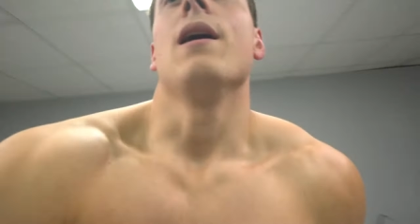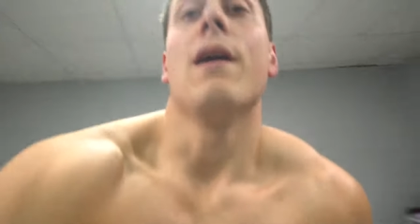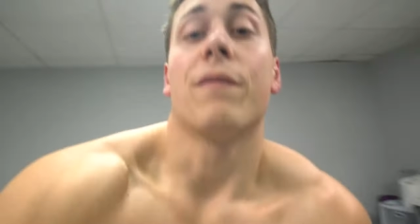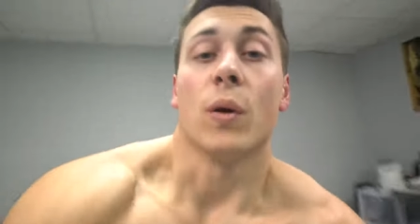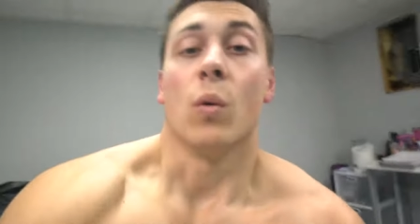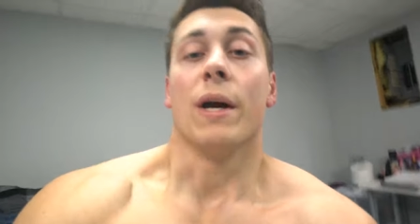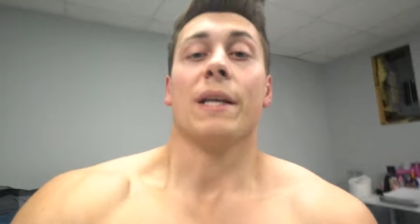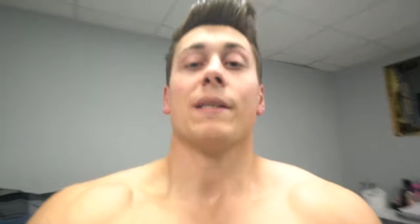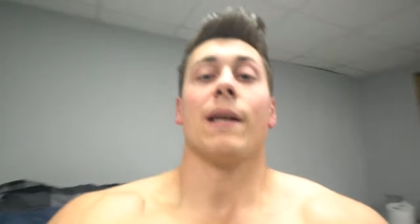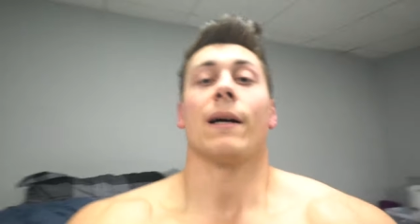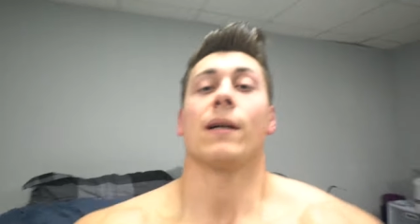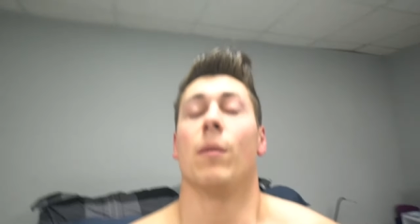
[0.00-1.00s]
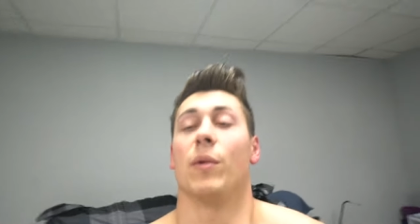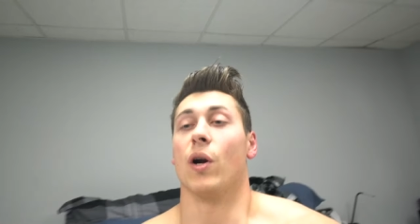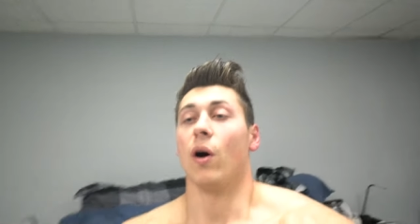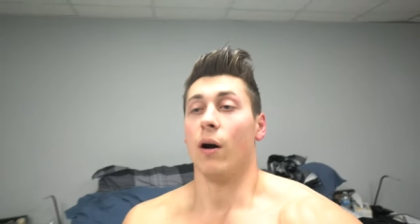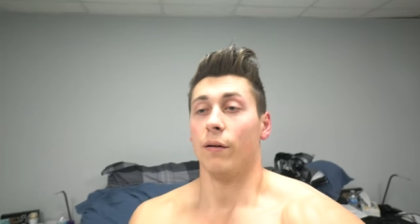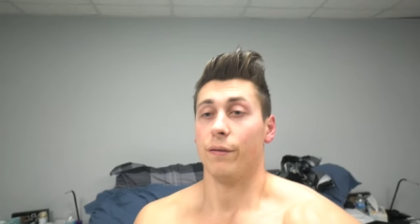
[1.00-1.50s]
if the weight's not coming
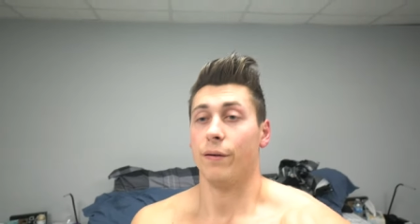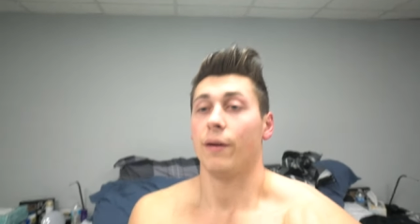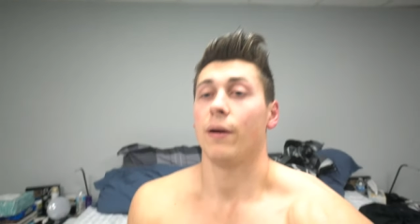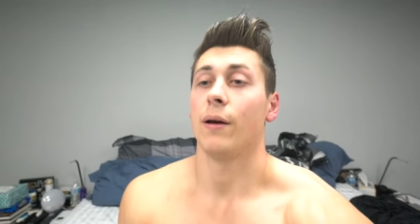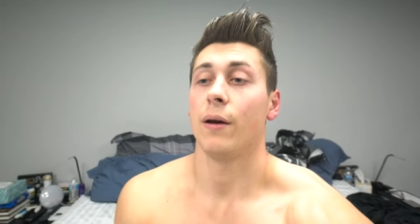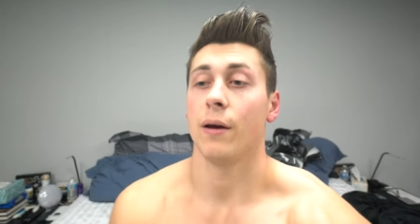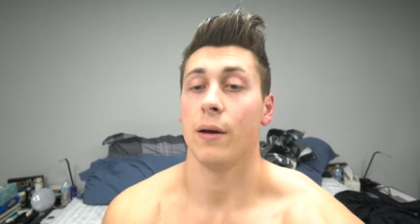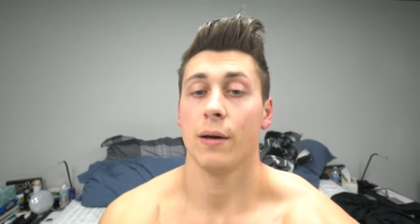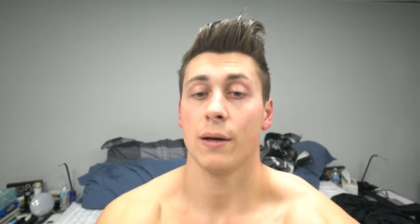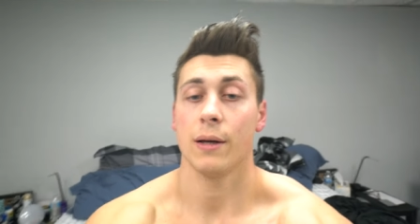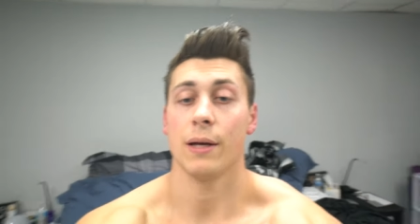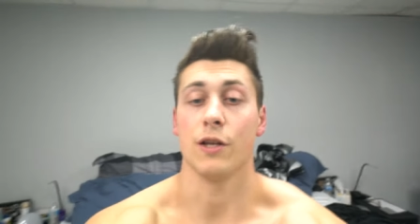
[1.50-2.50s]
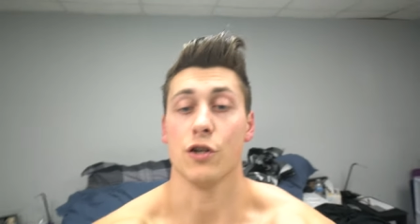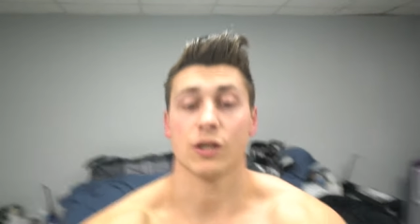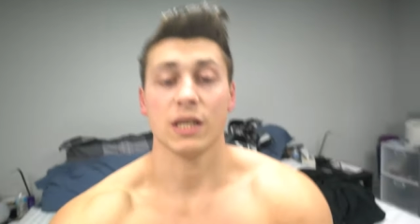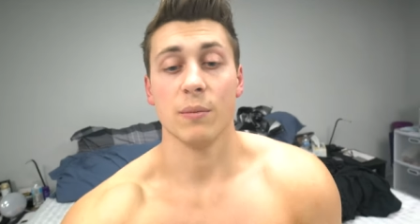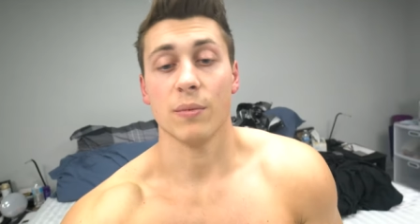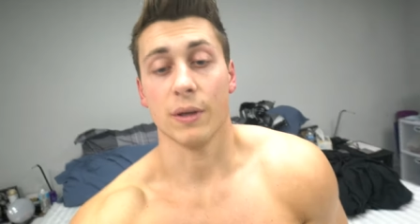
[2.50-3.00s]
off and you're
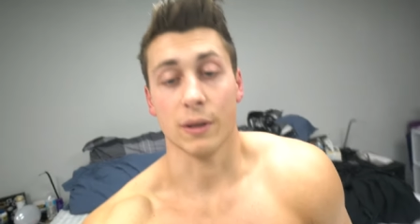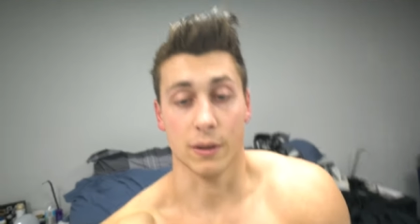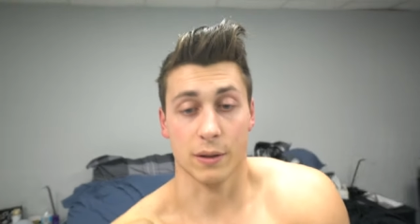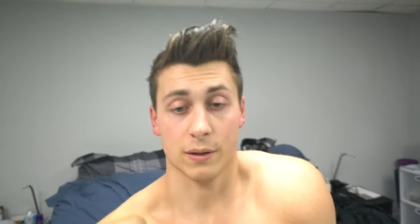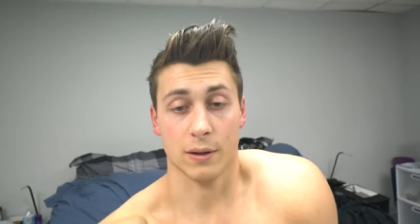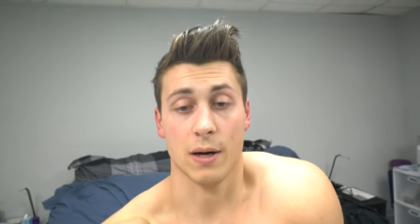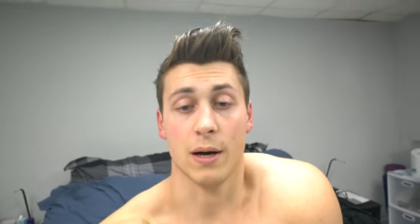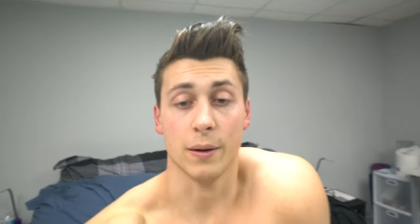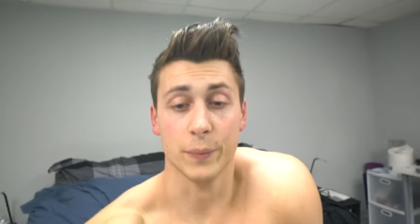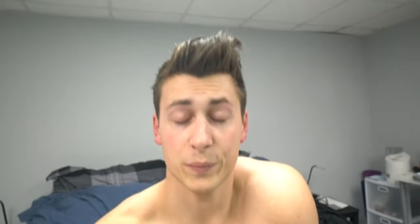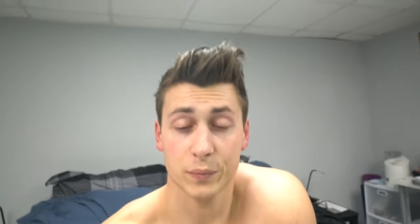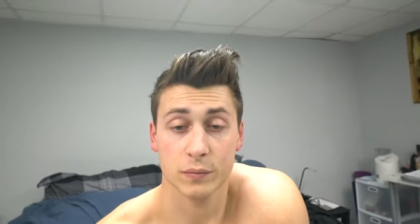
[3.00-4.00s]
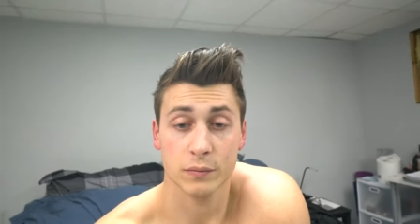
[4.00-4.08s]
keeping um,